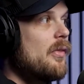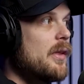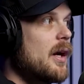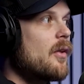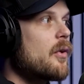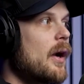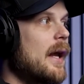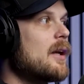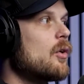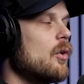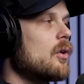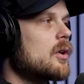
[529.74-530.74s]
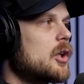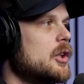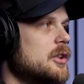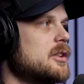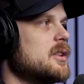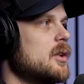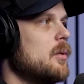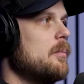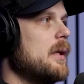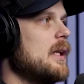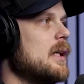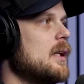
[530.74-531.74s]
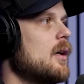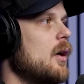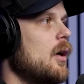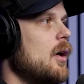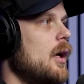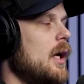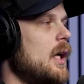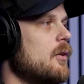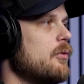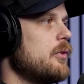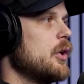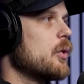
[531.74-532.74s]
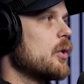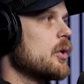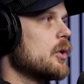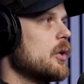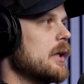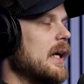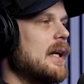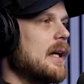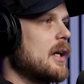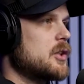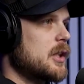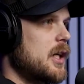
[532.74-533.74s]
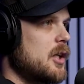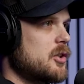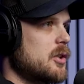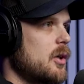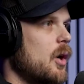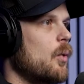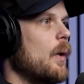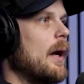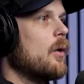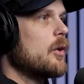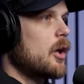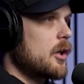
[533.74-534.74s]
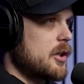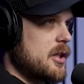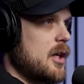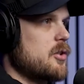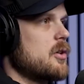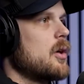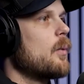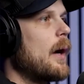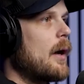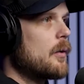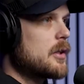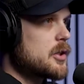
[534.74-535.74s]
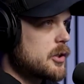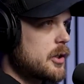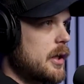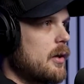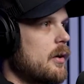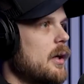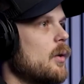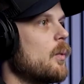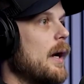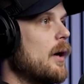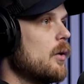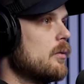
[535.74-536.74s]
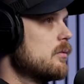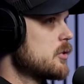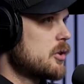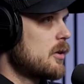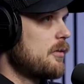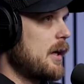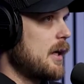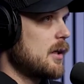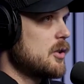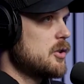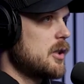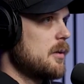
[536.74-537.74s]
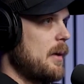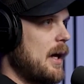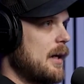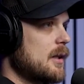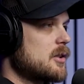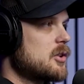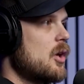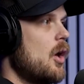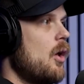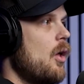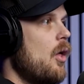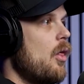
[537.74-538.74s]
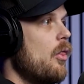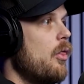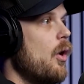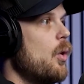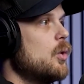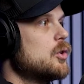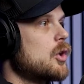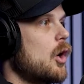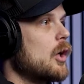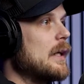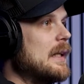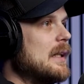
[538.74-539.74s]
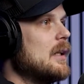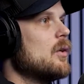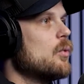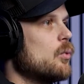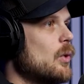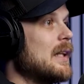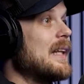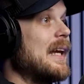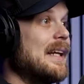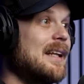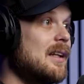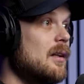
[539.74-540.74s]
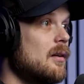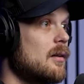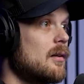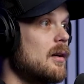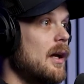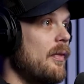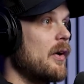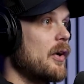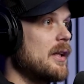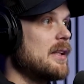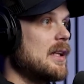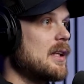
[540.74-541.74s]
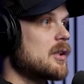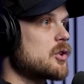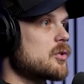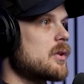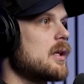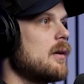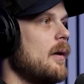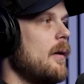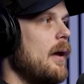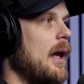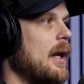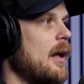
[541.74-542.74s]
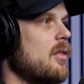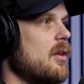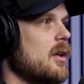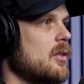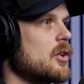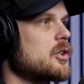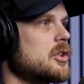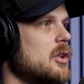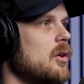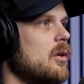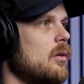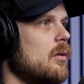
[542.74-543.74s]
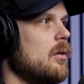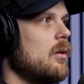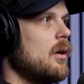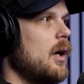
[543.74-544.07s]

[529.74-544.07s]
The other angle could still be, if you're getting education around architecture, around engineering, around surveying and geomatics, those are related and they're in the industry. And I think there's still